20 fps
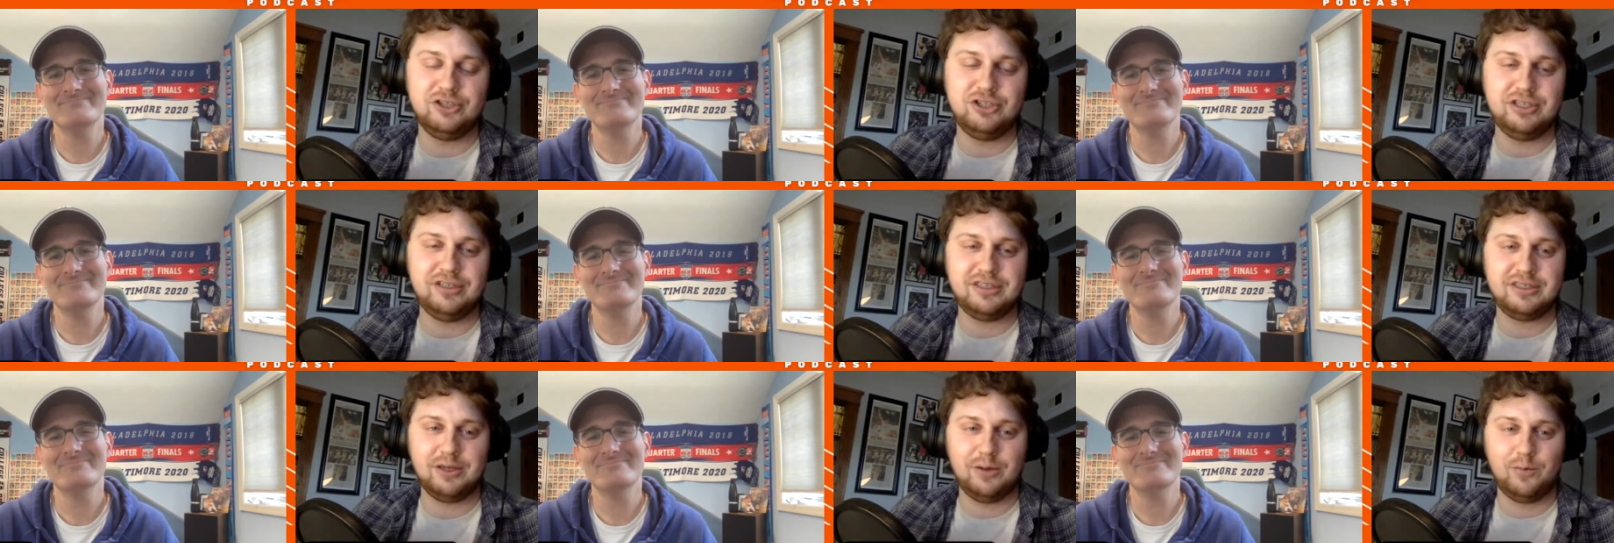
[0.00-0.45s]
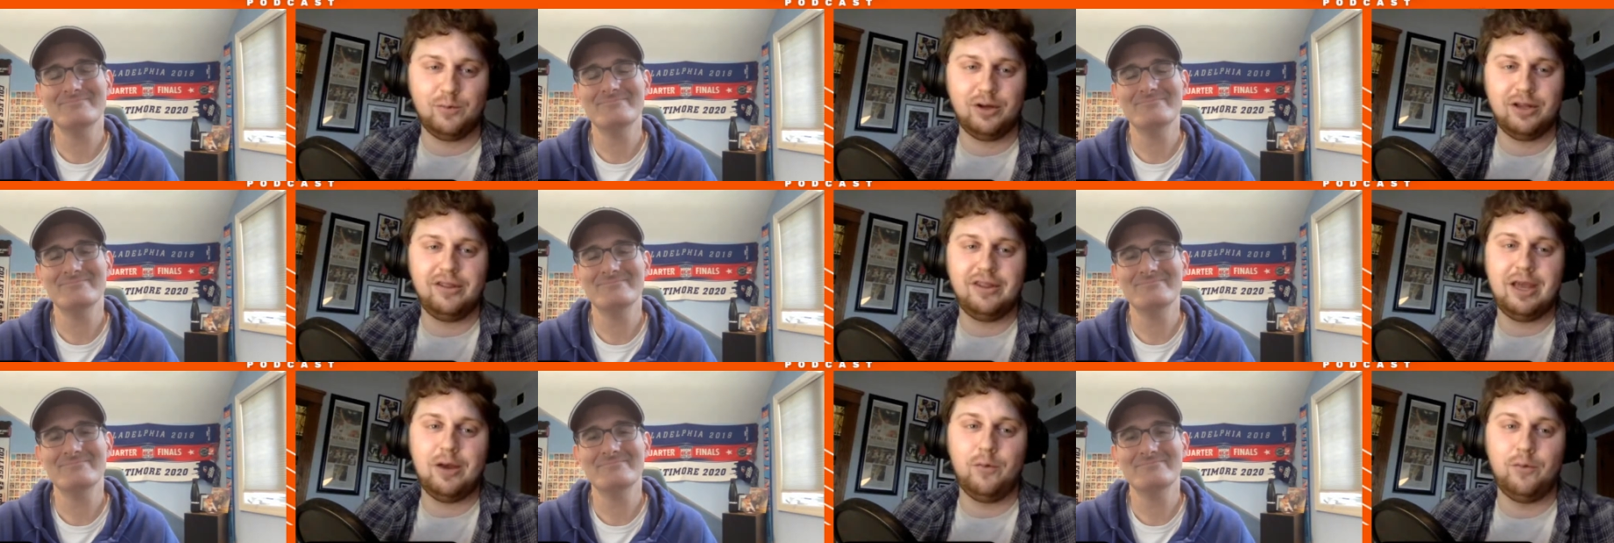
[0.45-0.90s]
Speaker 1: She's
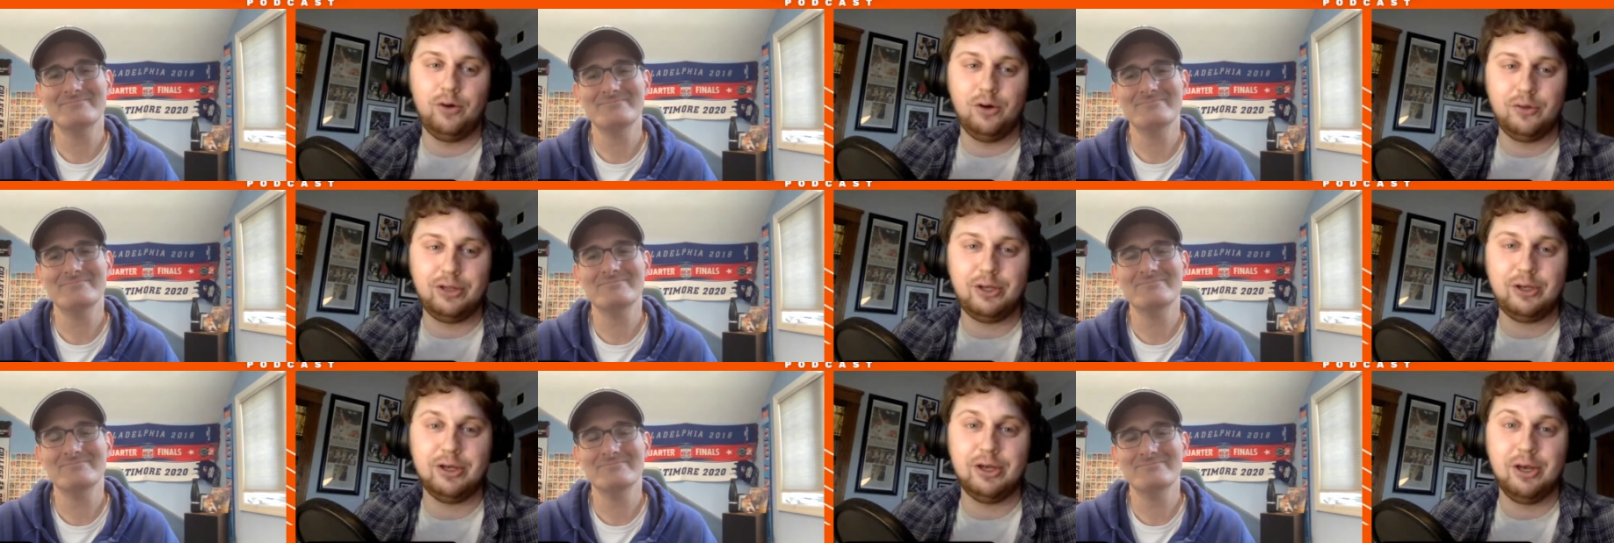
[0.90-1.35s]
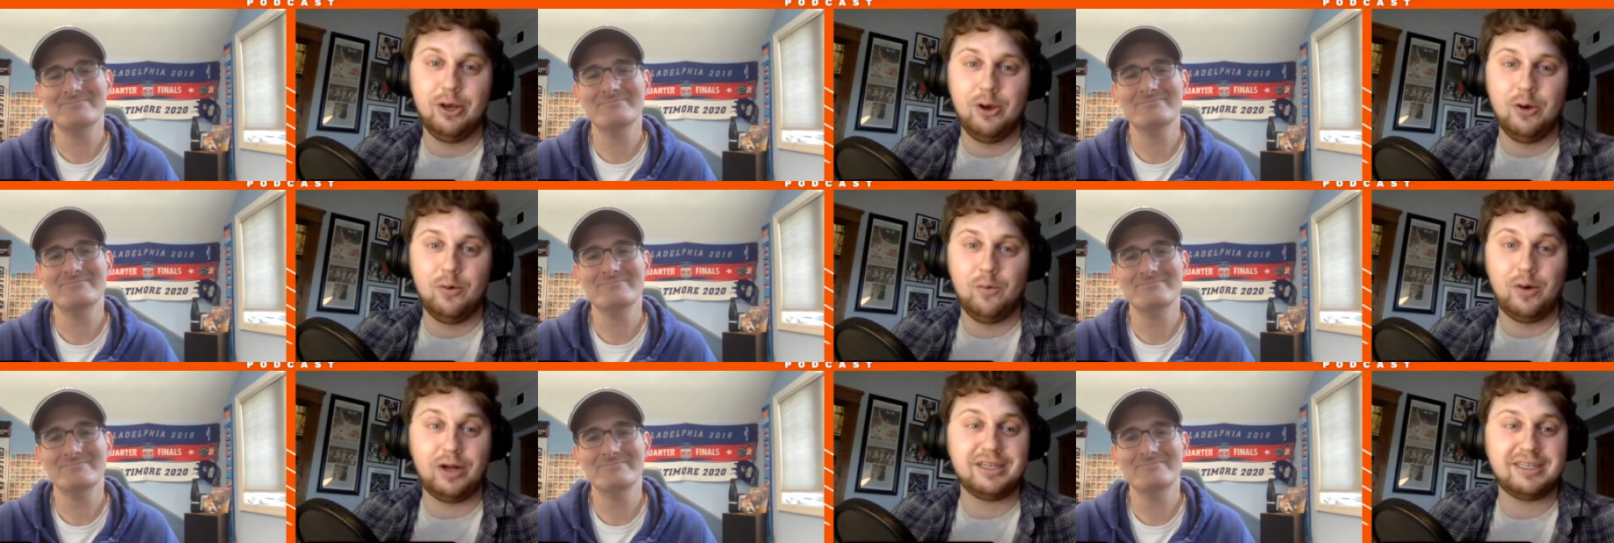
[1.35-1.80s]
someone that really
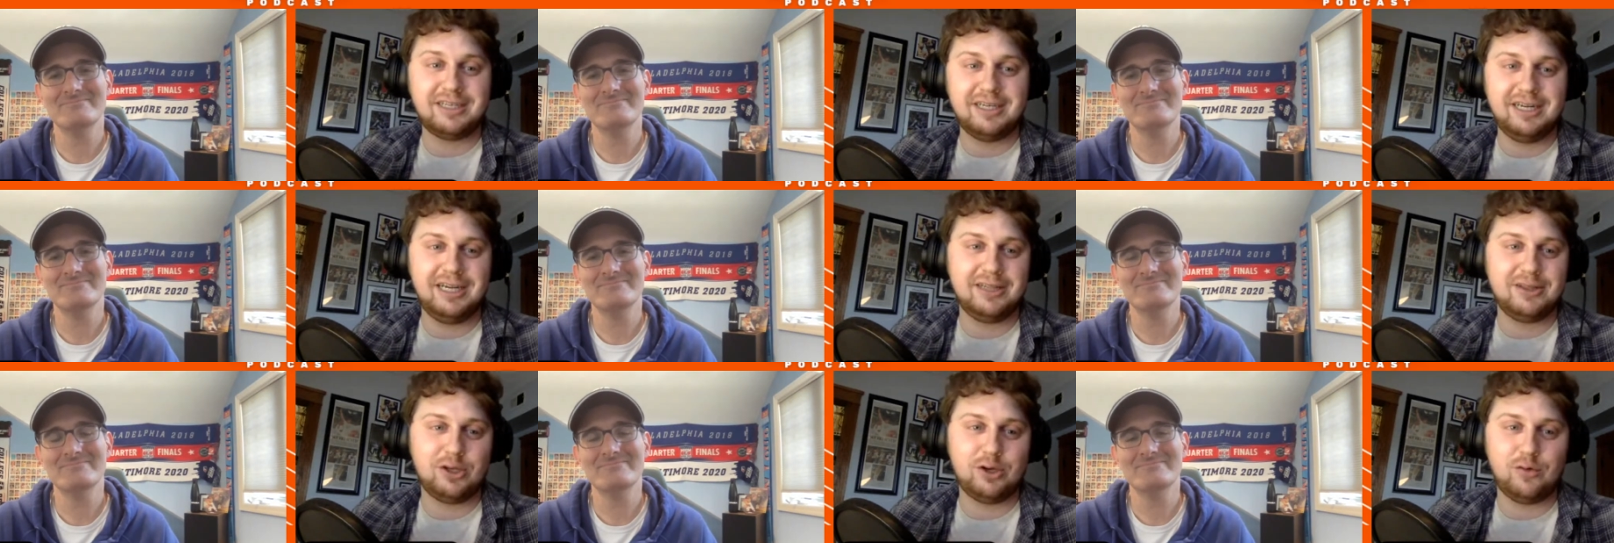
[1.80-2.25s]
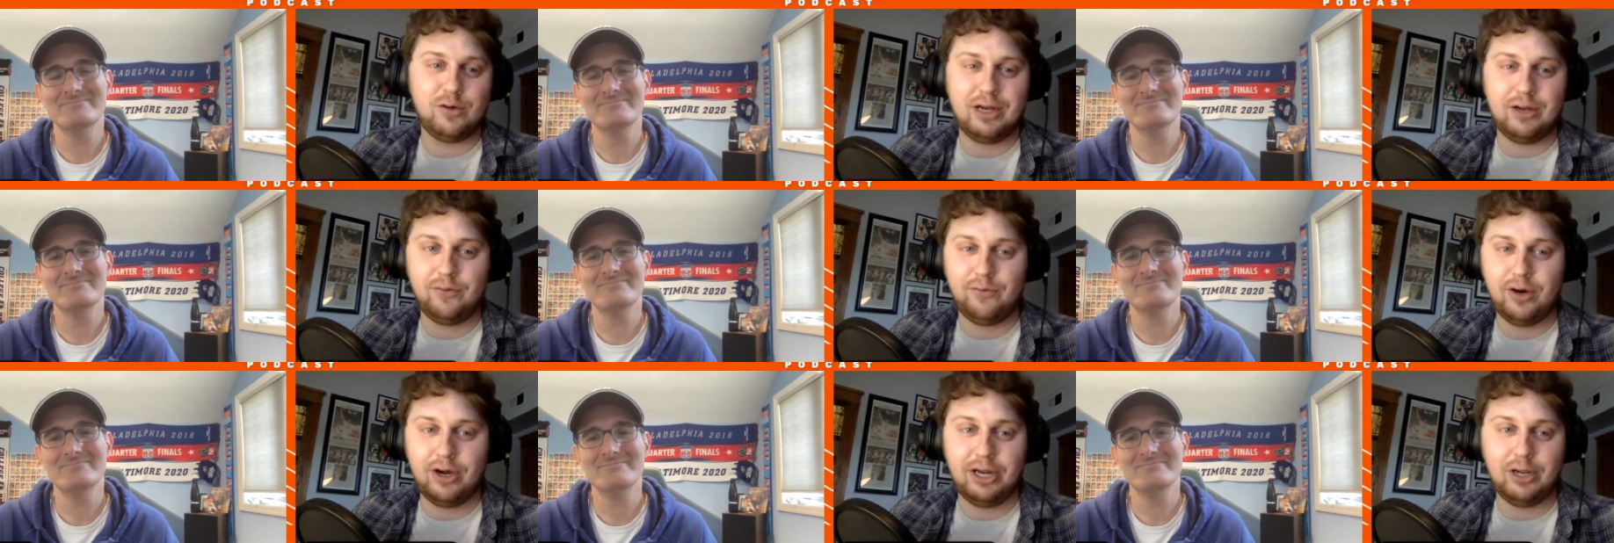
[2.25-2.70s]
wants to hit the
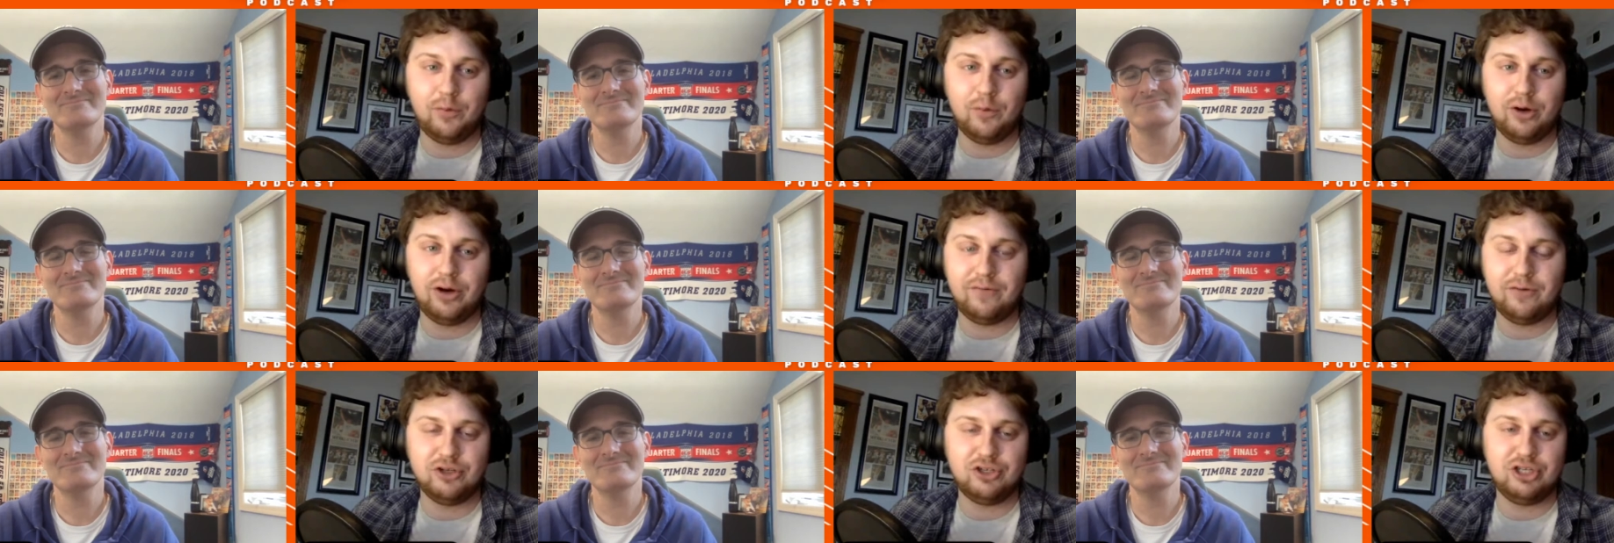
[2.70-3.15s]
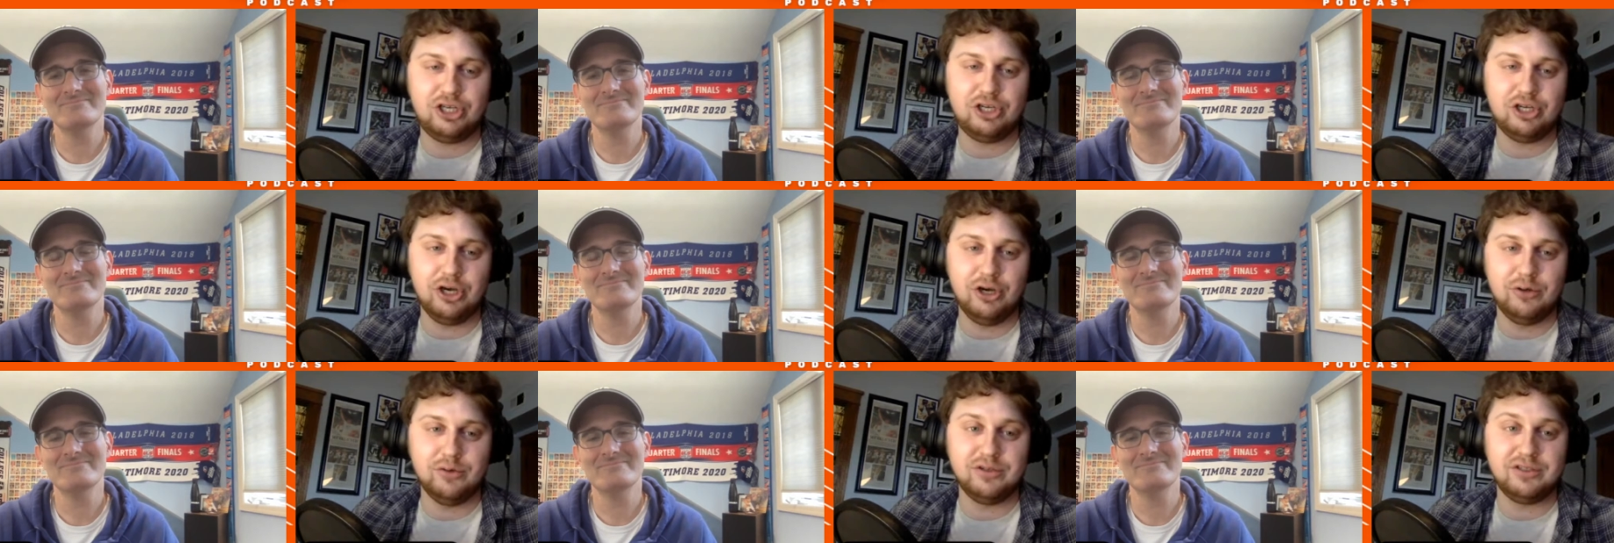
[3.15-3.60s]
ground running wherever she
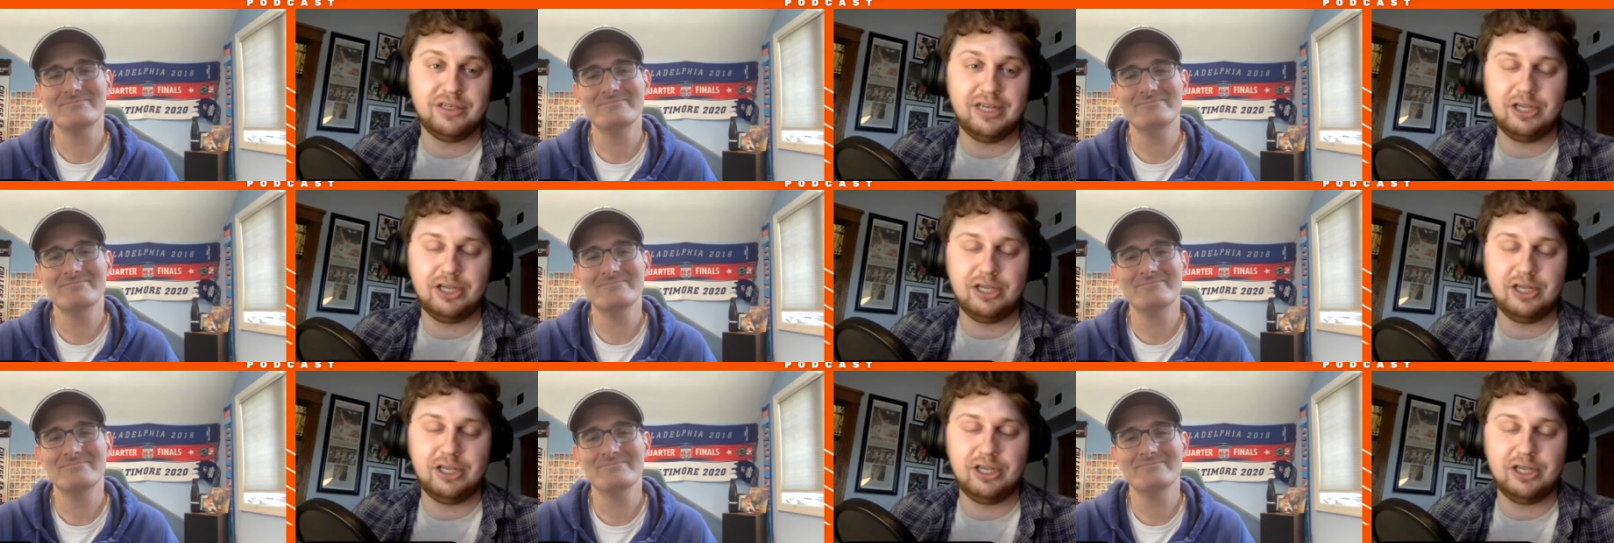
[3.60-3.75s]
goes,